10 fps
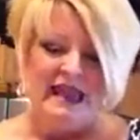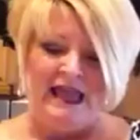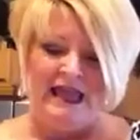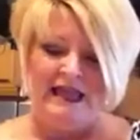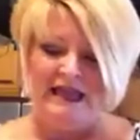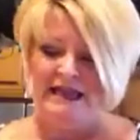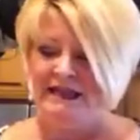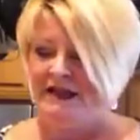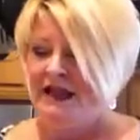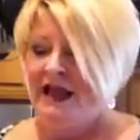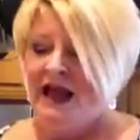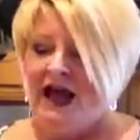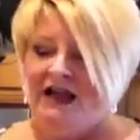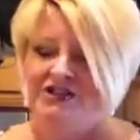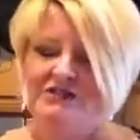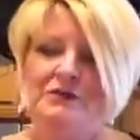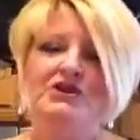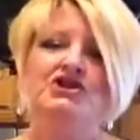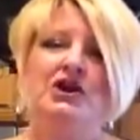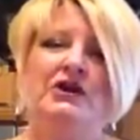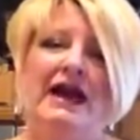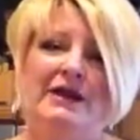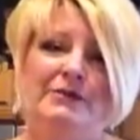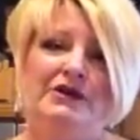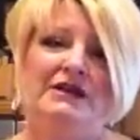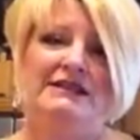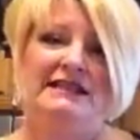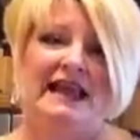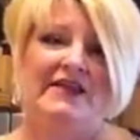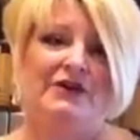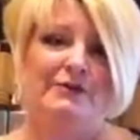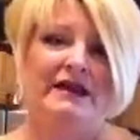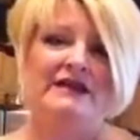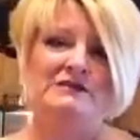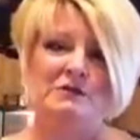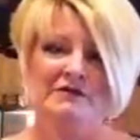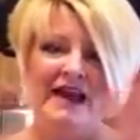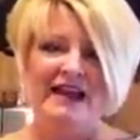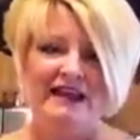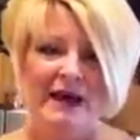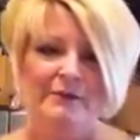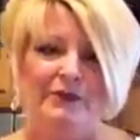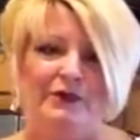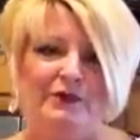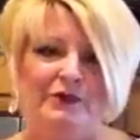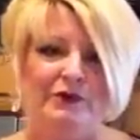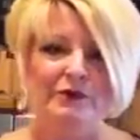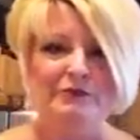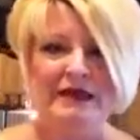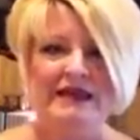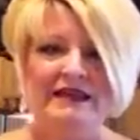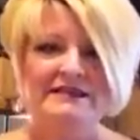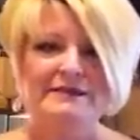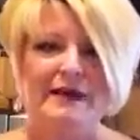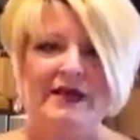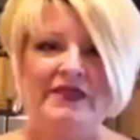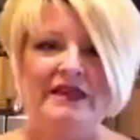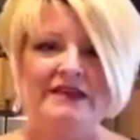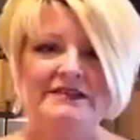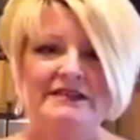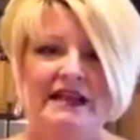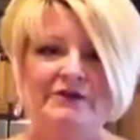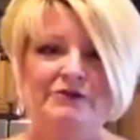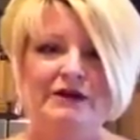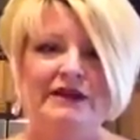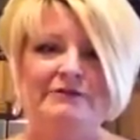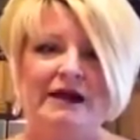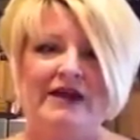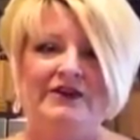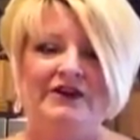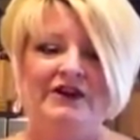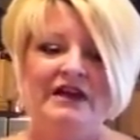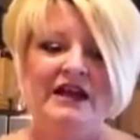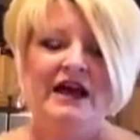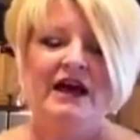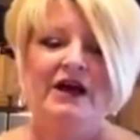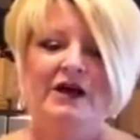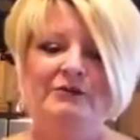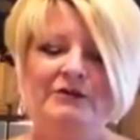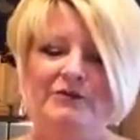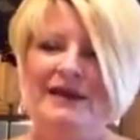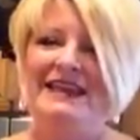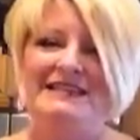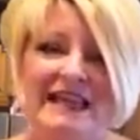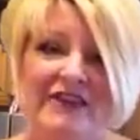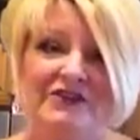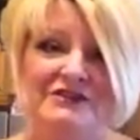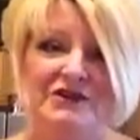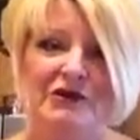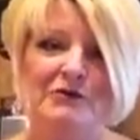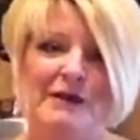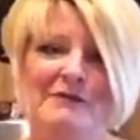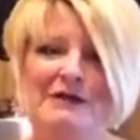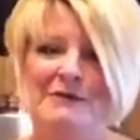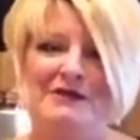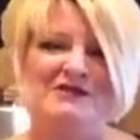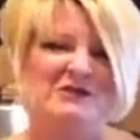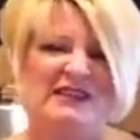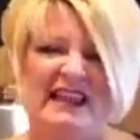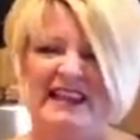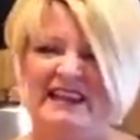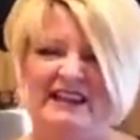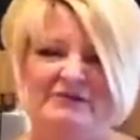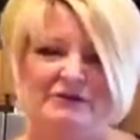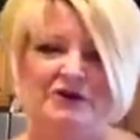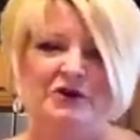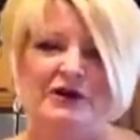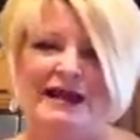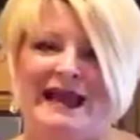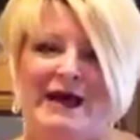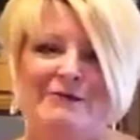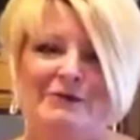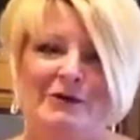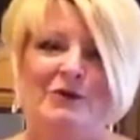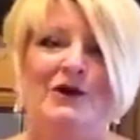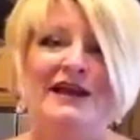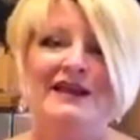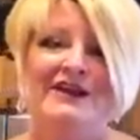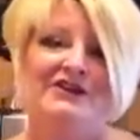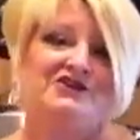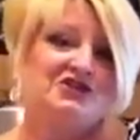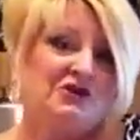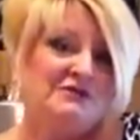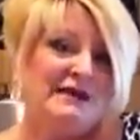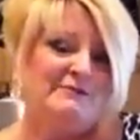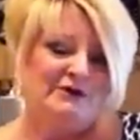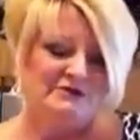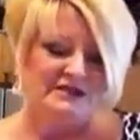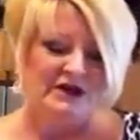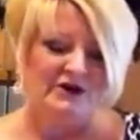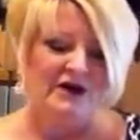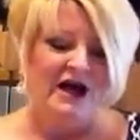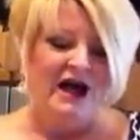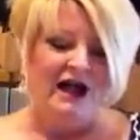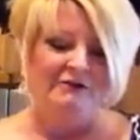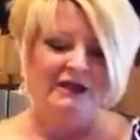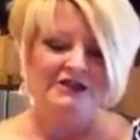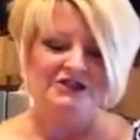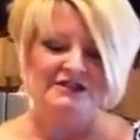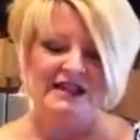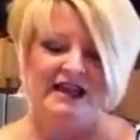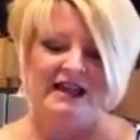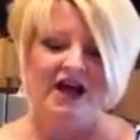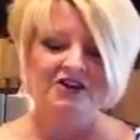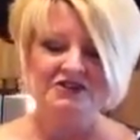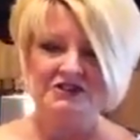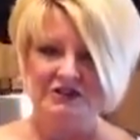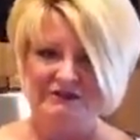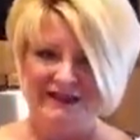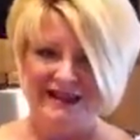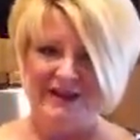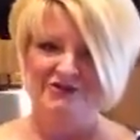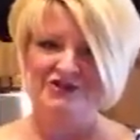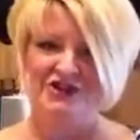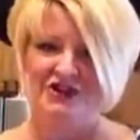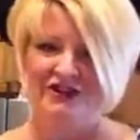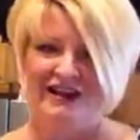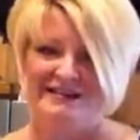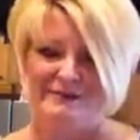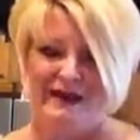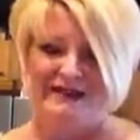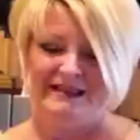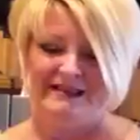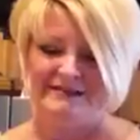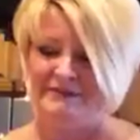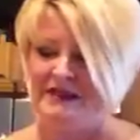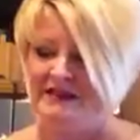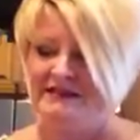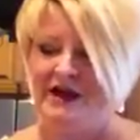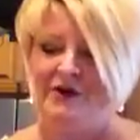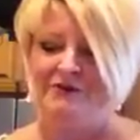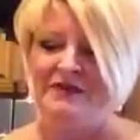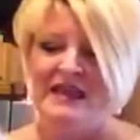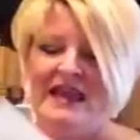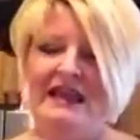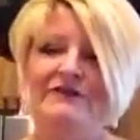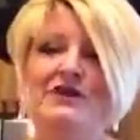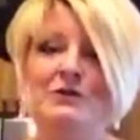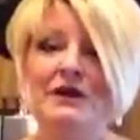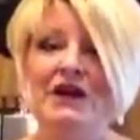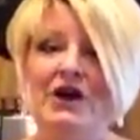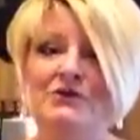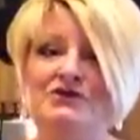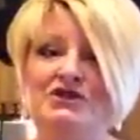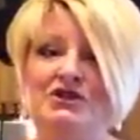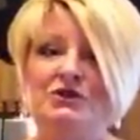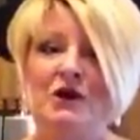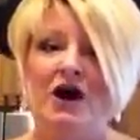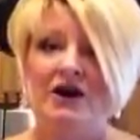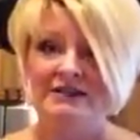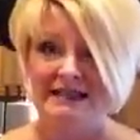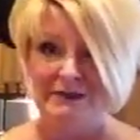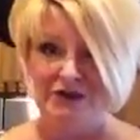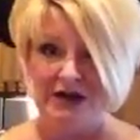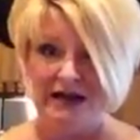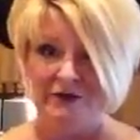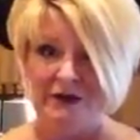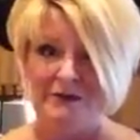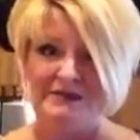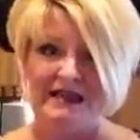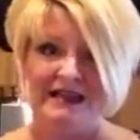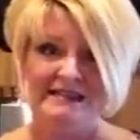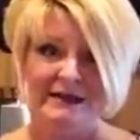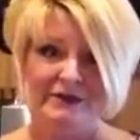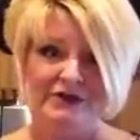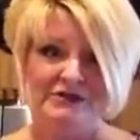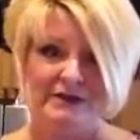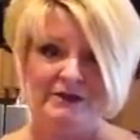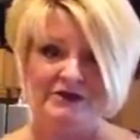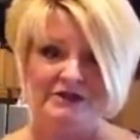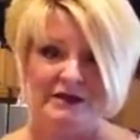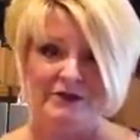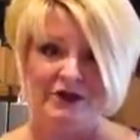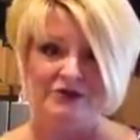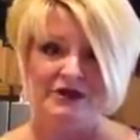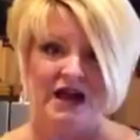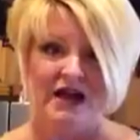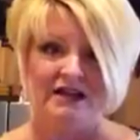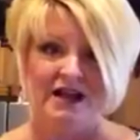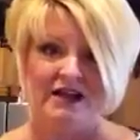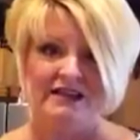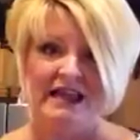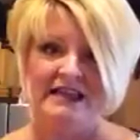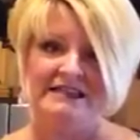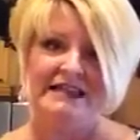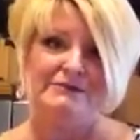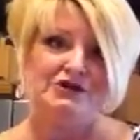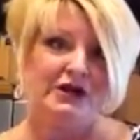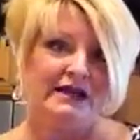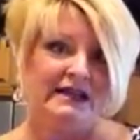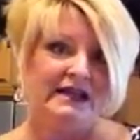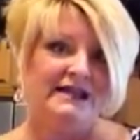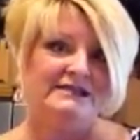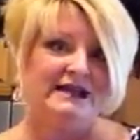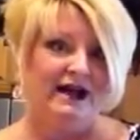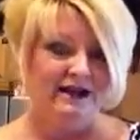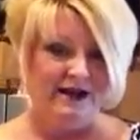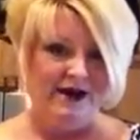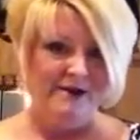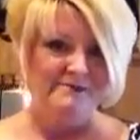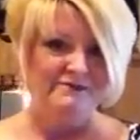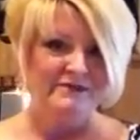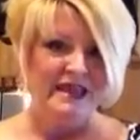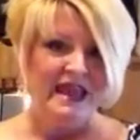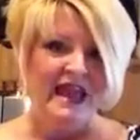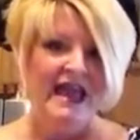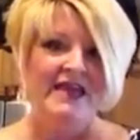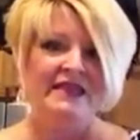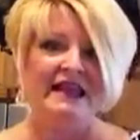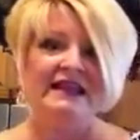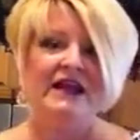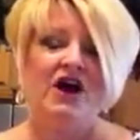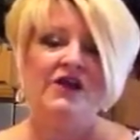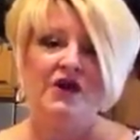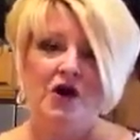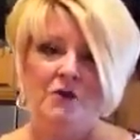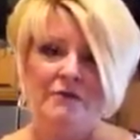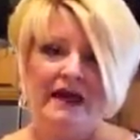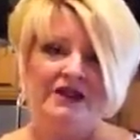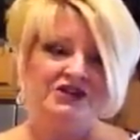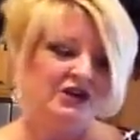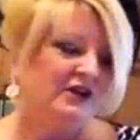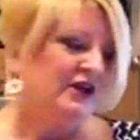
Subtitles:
and I just want to show you how to put it together because we've had a couple group meetings about this, and I'd really rather if we get together as a group, I want to be doing like a recruiting album or working on our show demo. So I really just thought I'll just do a video and show you guys about this. So if you would go to our team training website, www.gagneteamtraining.com, and then on the home page,